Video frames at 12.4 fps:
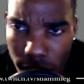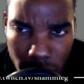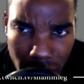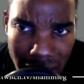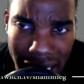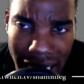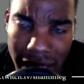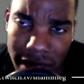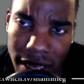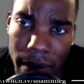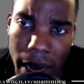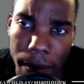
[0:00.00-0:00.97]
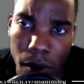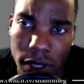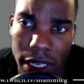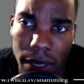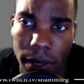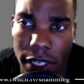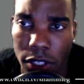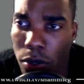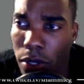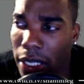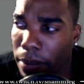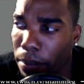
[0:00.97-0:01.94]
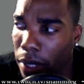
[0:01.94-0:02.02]
and I think my opponent's going to play a
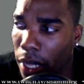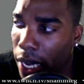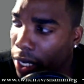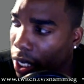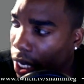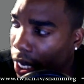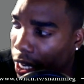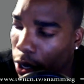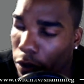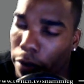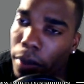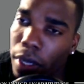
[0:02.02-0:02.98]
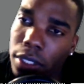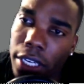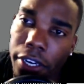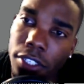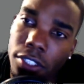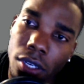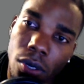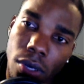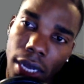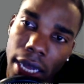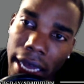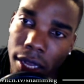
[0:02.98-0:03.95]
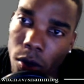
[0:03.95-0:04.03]
2-claim plot and go for military, so
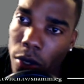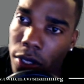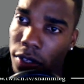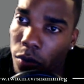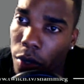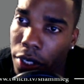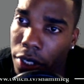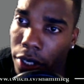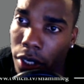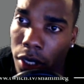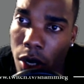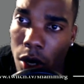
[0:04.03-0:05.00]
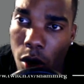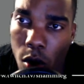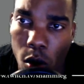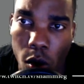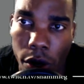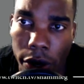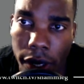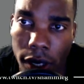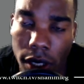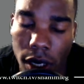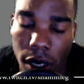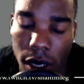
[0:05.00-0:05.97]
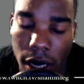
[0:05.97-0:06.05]
a la Winds of Winter or
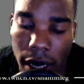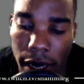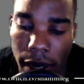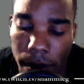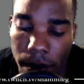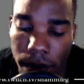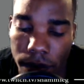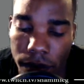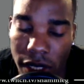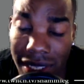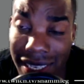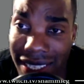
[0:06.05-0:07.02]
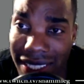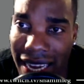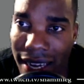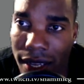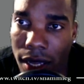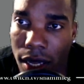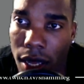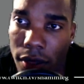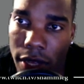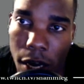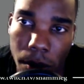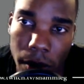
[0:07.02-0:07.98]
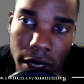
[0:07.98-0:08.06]
Sneak Attack, then
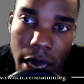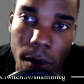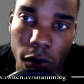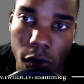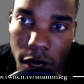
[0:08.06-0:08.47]
I'll play Calm Over